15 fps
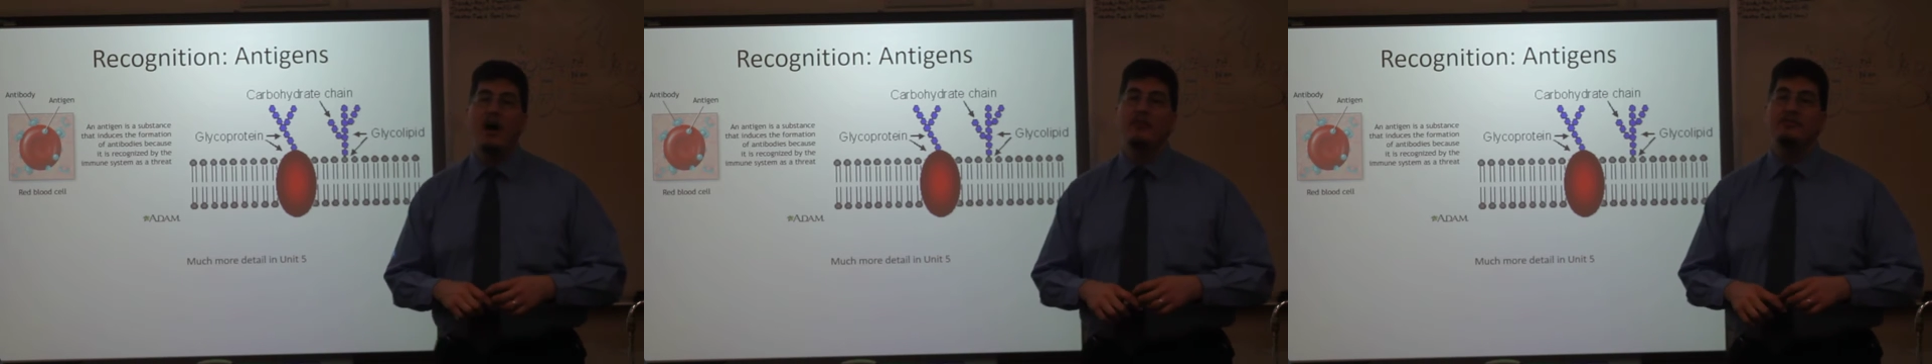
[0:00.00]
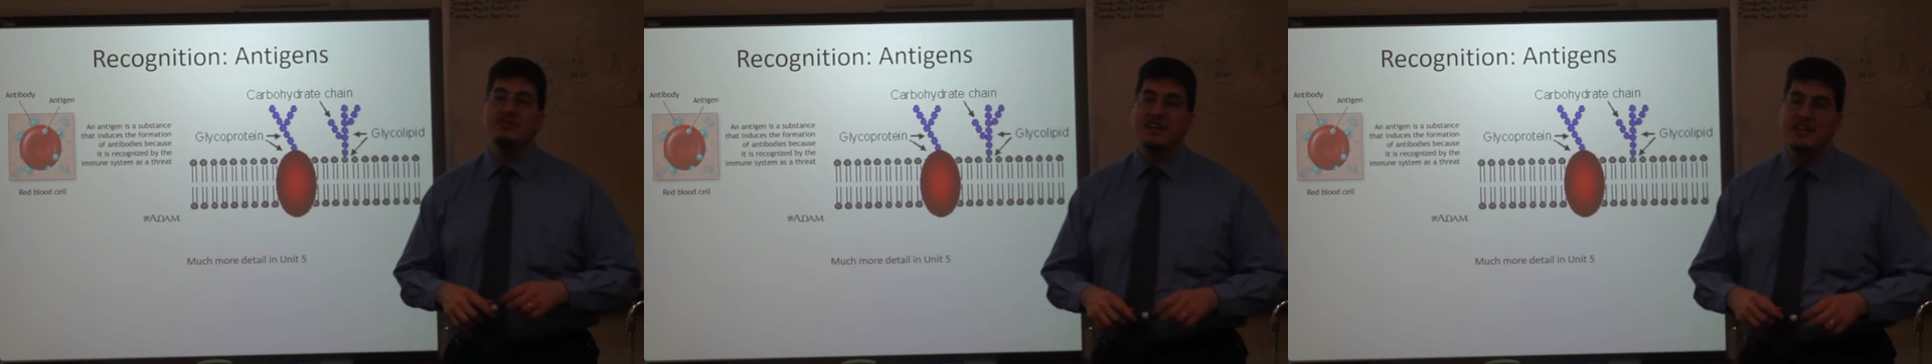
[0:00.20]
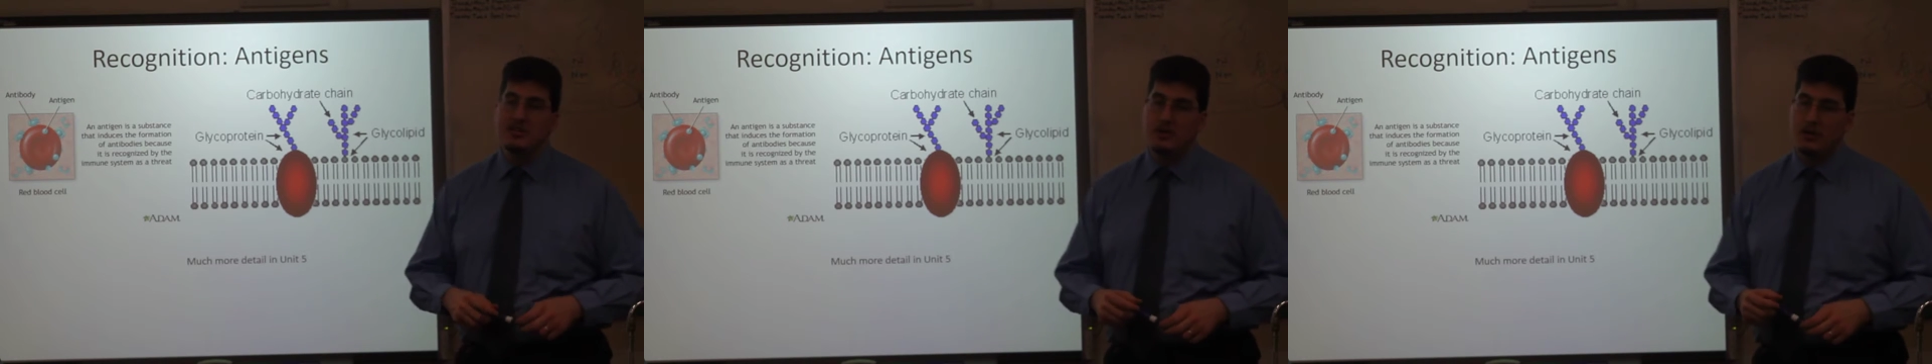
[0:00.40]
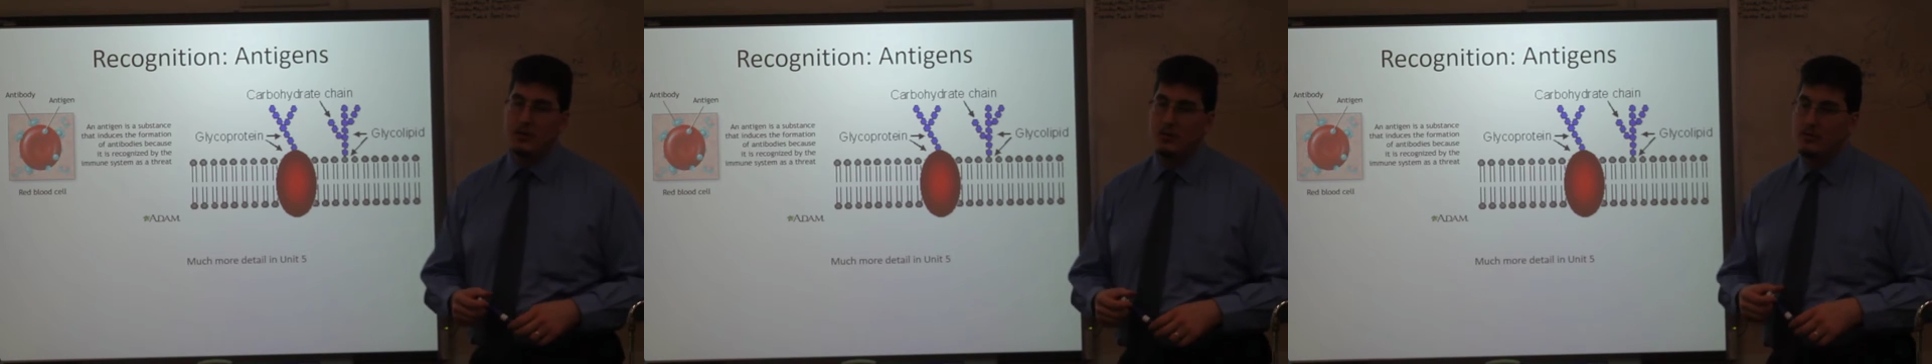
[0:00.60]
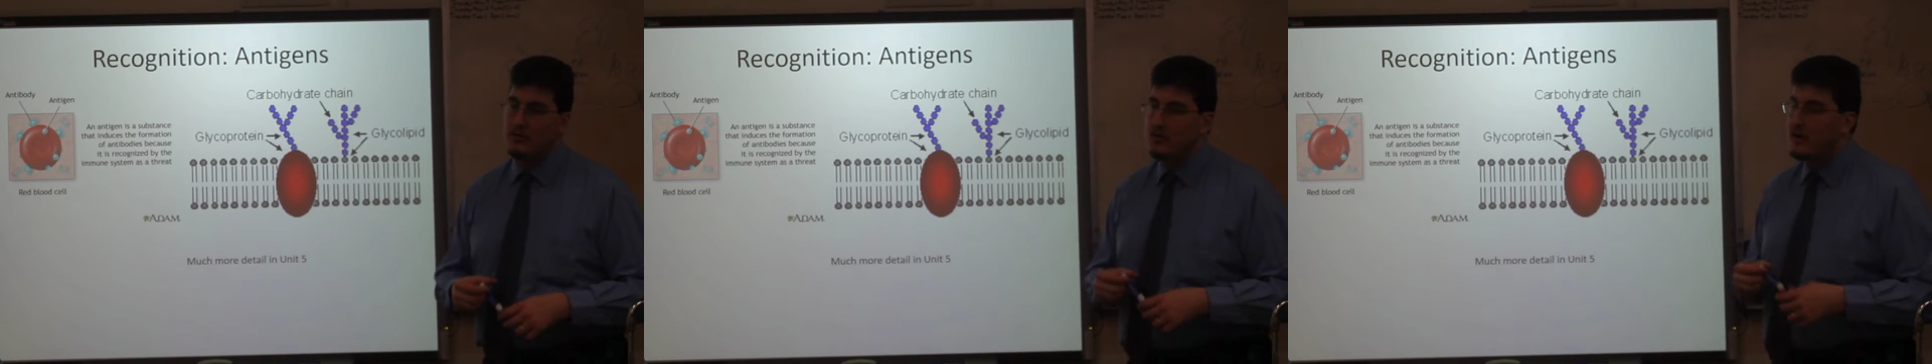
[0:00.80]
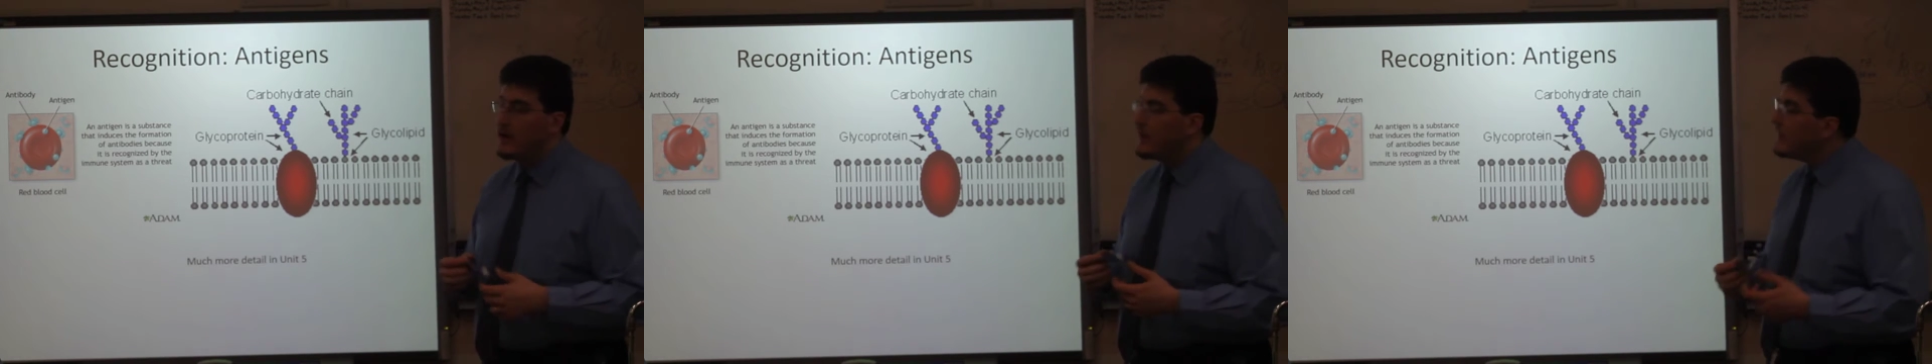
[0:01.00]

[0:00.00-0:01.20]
of tissues.